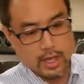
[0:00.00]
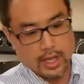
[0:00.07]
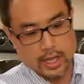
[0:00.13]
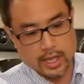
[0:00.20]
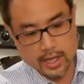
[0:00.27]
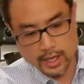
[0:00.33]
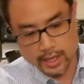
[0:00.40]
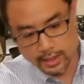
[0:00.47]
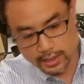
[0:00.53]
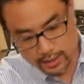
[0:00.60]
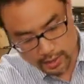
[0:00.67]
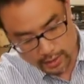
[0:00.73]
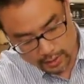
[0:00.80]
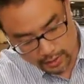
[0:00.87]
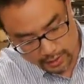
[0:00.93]
And
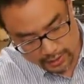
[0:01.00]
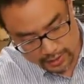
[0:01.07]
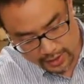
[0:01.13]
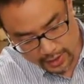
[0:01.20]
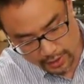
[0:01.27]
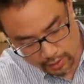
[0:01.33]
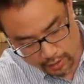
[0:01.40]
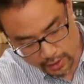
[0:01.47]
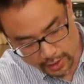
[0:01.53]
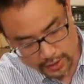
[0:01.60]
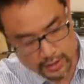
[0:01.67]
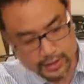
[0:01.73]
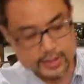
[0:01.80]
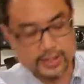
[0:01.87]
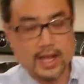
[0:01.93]
let's take a look
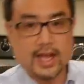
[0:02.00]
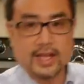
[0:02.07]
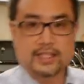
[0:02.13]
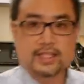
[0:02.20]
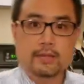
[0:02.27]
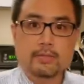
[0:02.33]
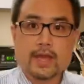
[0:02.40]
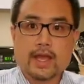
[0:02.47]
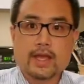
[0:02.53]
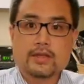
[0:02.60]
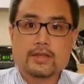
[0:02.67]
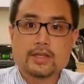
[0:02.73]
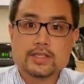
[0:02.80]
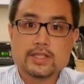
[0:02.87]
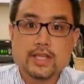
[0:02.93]
at the sides of the bag.
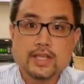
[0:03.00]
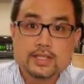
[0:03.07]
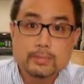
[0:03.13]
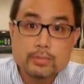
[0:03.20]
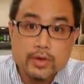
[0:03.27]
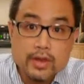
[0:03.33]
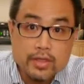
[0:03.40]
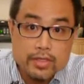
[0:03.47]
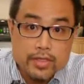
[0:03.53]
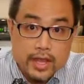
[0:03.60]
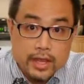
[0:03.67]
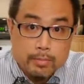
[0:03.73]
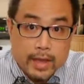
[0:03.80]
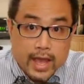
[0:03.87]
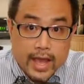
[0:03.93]
You can see it's a pretty
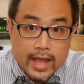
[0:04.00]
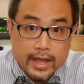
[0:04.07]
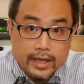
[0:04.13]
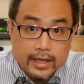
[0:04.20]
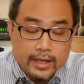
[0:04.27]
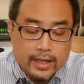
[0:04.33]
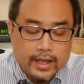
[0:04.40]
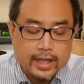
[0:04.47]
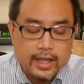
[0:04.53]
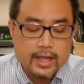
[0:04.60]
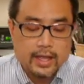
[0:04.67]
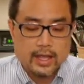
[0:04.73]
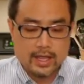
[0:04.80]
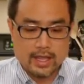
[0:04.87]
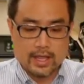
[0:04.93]
thick bag.
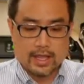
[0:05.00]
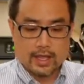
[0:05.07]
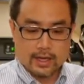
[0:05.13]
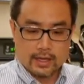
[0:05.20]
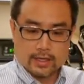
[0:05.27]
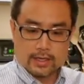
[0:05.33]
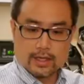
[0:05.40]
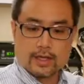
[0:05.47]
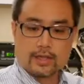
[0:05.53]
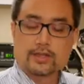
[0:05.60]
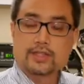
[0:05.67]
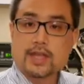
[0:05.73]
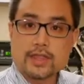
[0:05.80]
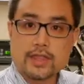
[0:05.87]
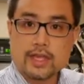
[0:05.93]
And
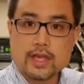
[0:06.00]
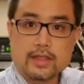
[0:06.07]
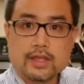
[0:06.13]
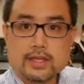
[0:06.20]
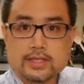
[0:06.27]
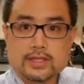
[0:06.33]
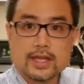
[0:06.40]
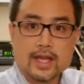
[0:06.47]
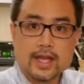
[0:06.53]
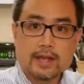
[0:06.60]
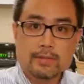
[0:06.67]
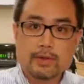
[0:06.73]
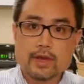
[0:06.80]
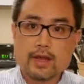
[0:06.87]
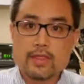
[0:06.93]
there's nothing on this
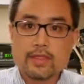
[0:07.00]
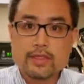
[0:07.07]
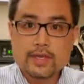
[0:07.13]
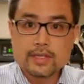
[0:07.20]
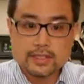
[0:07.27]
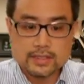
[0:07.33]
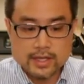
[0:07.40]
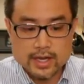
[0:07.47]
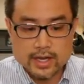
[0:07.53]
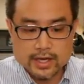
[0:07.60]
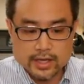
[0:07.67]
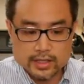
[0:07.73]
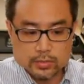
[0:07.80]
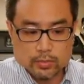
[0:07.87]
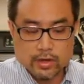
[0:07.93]
side, but on this side,
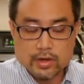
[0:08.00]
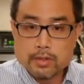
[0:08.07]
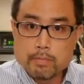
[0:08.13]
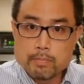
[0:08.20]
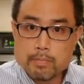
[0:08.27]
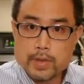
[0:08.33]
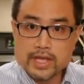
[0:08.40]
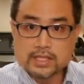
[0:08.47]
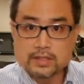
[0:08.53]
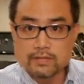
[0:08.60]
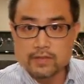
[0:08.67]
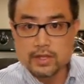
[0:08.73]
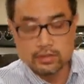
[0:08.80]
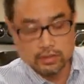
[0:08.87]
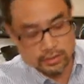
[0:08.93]
it's one of the best
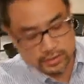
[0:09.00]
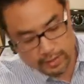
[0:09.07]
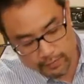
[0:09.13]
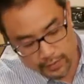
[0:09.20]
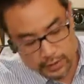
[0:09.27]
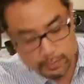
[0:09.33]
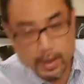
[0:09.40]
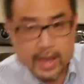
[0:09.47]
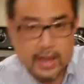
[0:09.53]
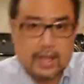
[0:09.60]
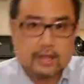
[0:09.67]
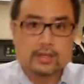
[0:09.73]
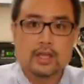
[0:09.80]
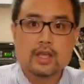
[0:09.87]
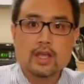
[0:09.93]
features of this bag.
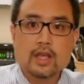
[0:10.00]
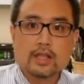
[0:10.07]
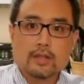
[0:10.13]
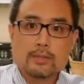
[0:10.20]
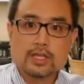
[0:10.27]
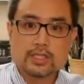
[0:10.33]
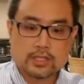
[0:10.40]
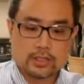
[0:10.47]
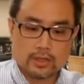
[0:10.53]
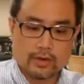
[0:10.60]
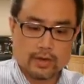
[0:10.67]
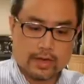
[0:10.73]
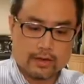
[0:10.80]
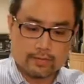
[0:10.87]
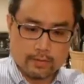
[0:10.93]
Actually, let me just
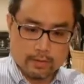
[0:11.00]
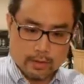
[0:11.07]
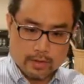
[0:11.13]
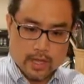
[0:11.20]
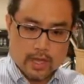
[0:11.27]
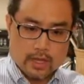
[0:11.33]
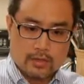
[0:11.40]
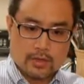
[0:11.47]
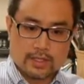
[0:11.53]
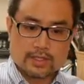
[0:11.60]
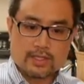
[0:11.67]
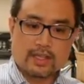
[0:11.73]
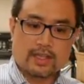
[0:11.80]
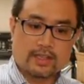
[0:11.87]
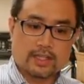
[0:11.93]
slow down for a moment. You can
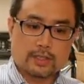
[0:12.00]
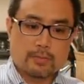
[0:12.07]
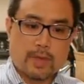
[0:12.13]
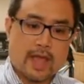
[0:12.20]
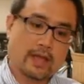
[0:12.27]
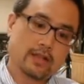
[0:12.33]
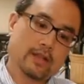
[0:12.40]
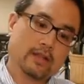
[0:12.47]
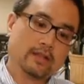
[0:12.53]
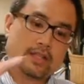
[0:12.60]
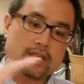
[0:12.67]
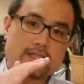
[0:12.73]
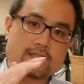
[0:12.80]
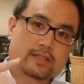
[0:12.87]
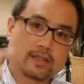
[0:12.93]
see that this bag
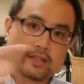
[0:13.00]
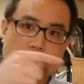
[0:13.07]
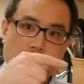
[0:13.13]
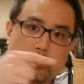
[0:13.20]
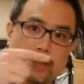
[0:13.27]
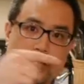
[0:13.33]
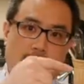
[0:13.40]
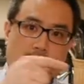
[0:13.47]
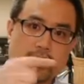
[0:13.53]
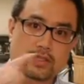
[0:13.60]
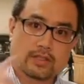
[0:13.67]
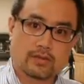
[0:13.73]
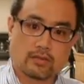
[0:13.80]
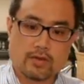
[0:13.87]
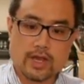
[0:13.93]
lists a little bit in
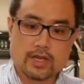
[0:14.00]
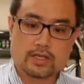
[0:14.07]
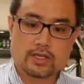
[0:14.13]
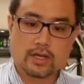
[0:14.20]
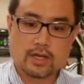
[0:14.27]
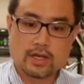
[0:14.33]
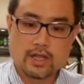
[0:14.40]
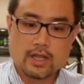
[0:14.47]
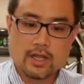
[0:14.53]
this direction.